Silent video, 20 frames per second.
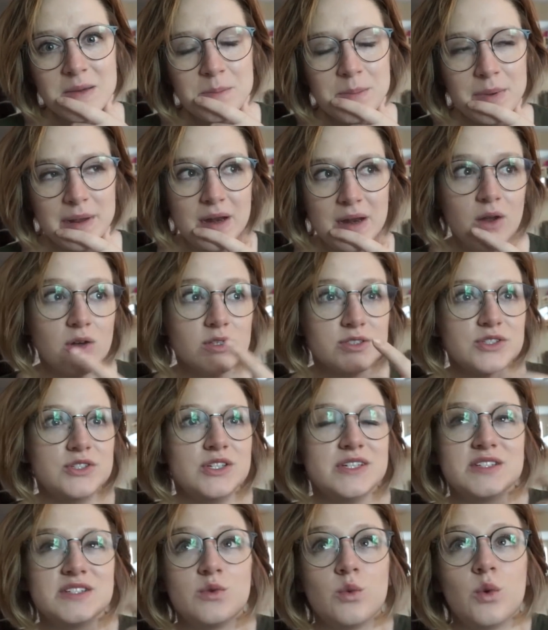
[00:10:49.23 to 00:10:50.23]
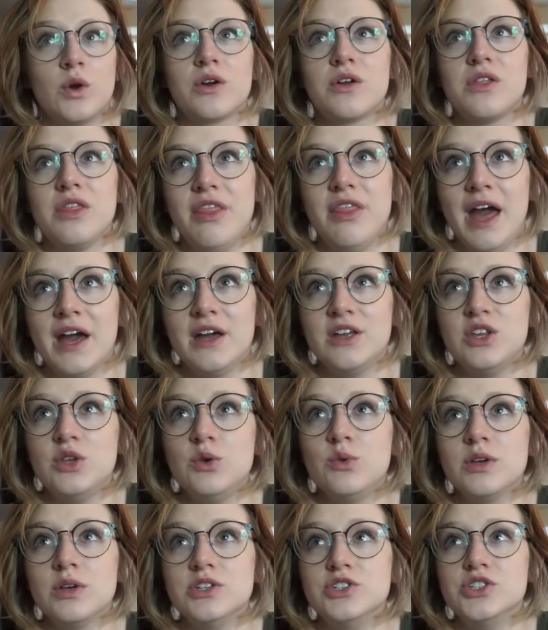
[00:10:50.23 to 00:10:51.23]
But it also doesn't work that you
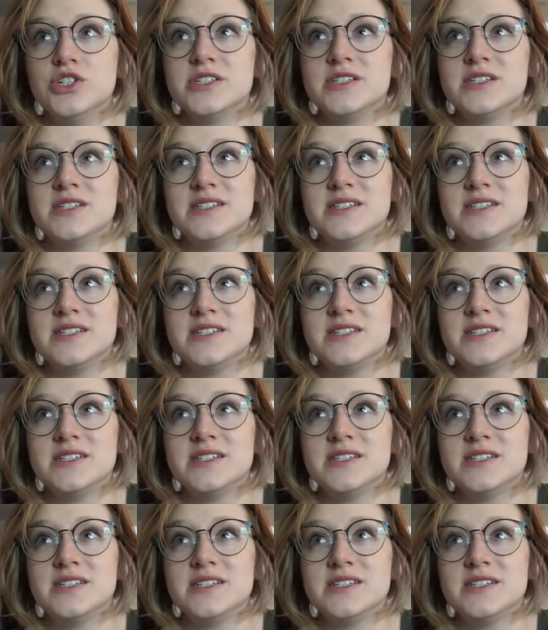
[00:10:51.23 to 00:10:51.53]
can just